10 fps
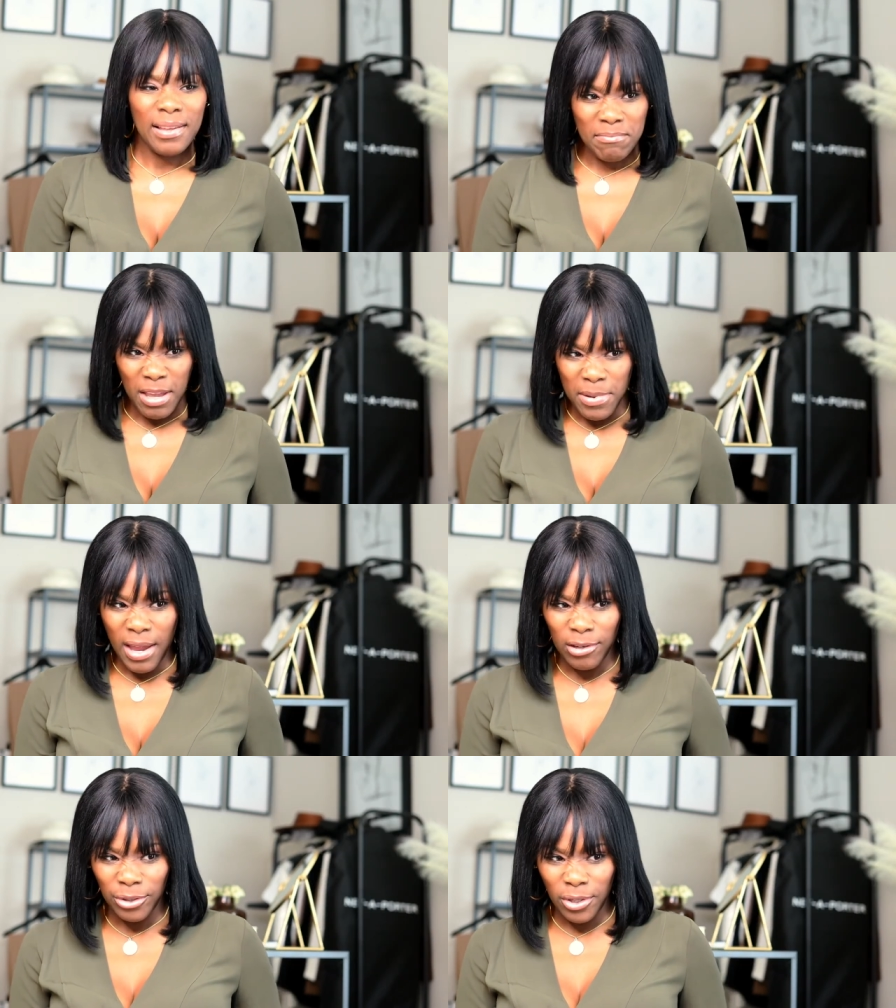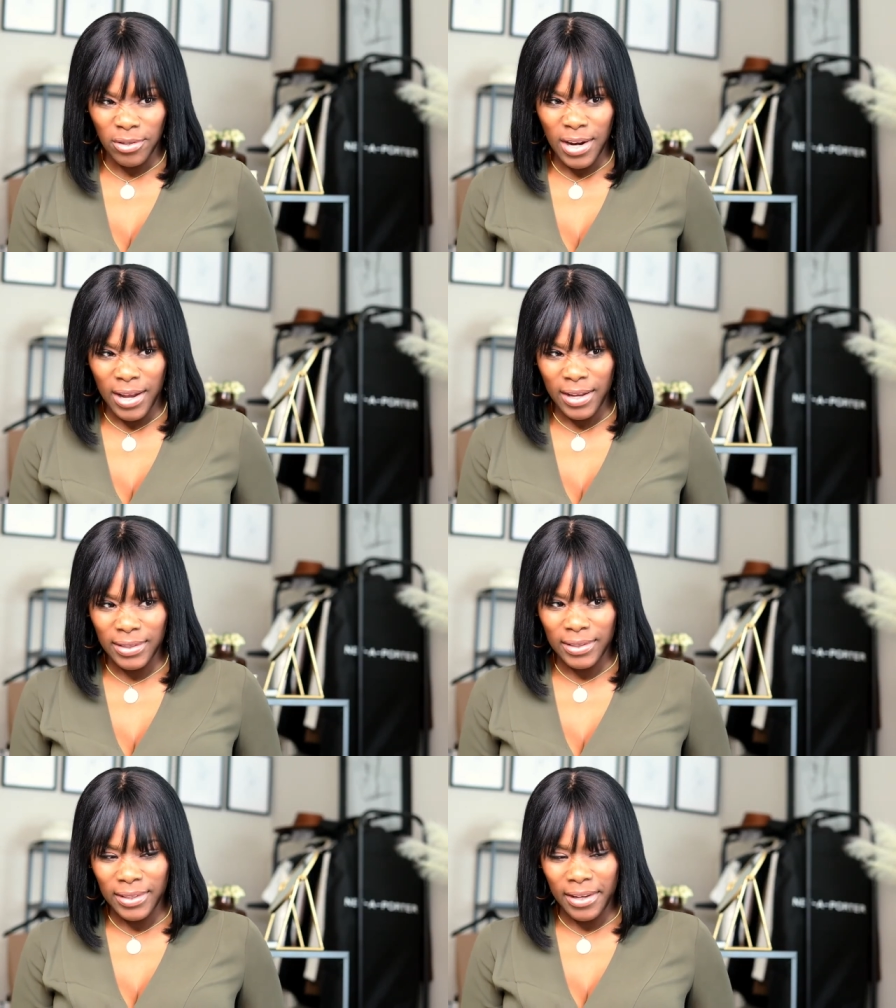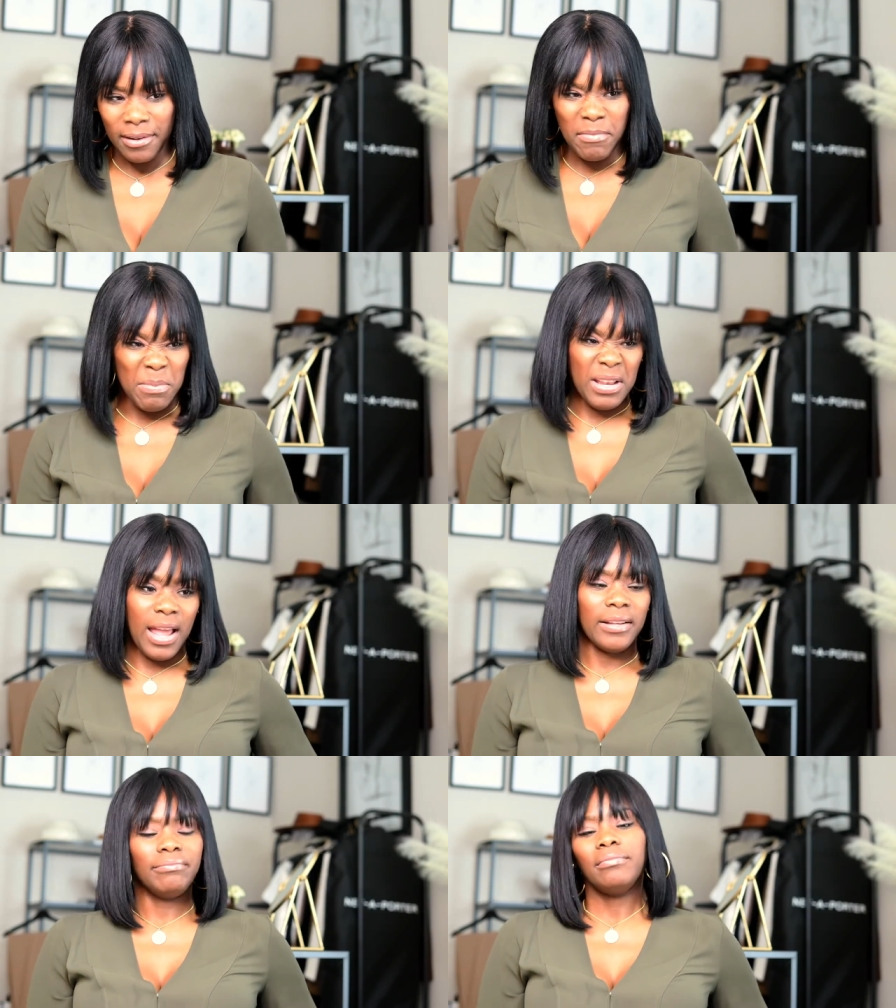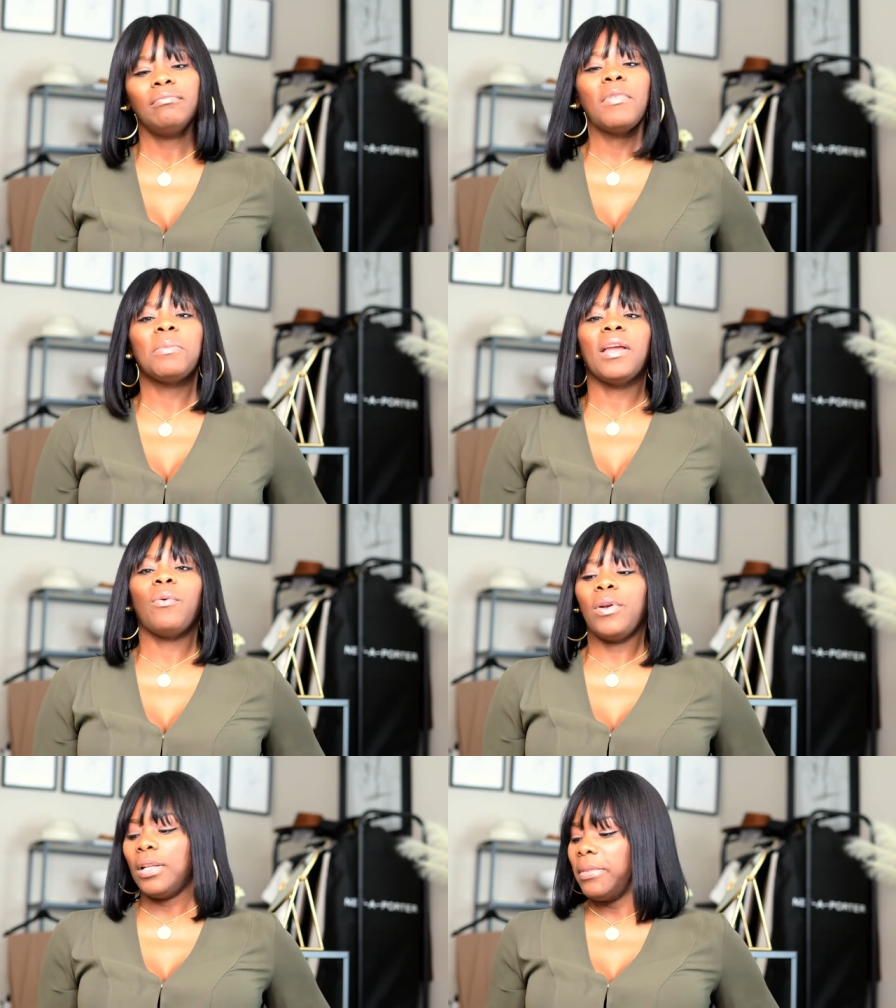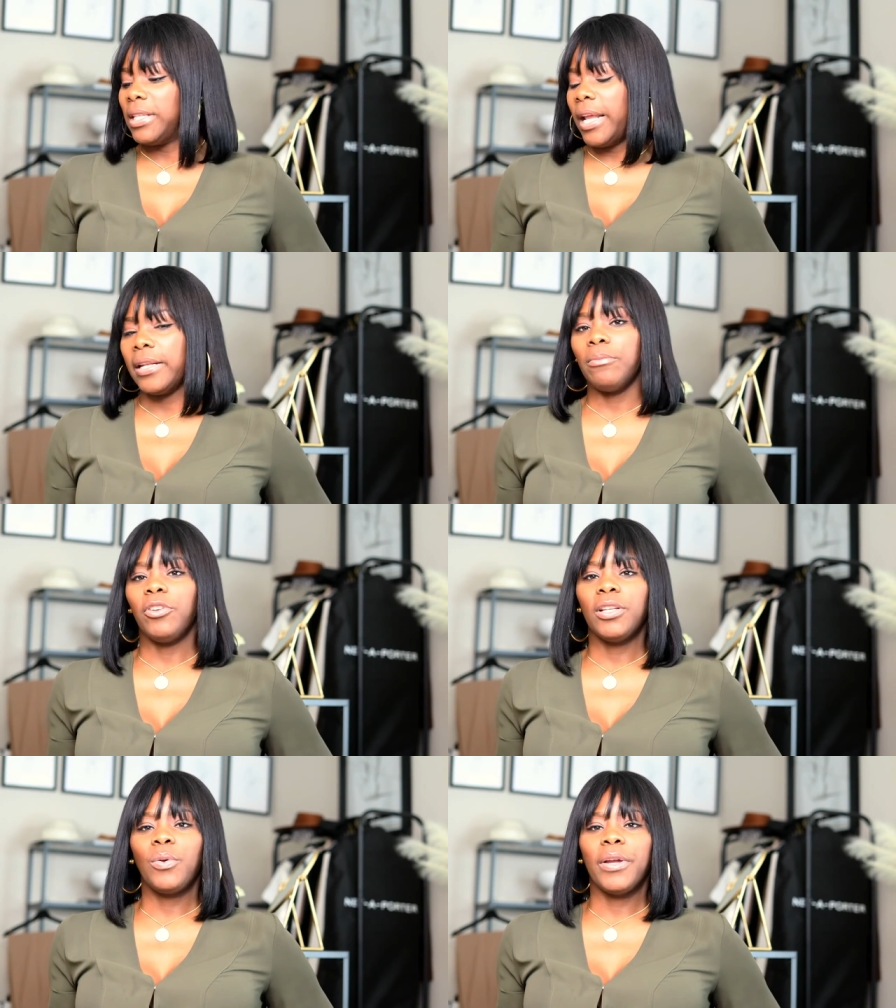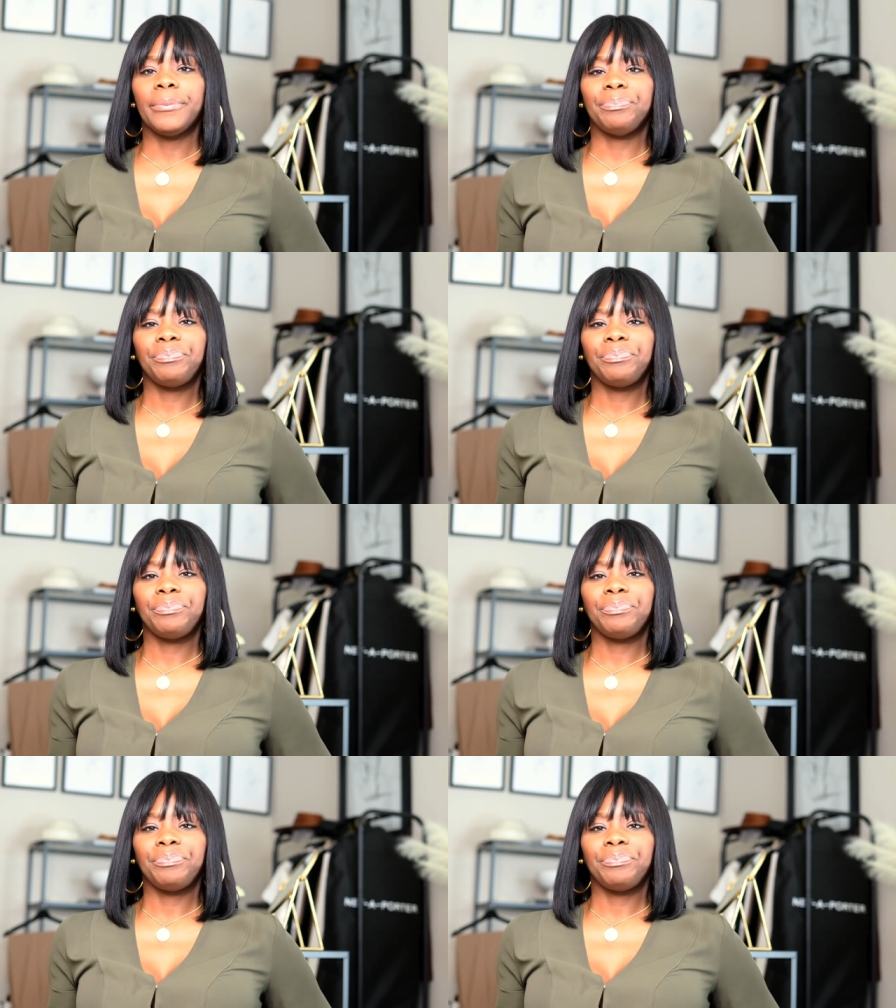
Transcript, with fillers: Maybe I'll show you guys. Uh, maybe not. Maybe I will. Let me stand up really quick.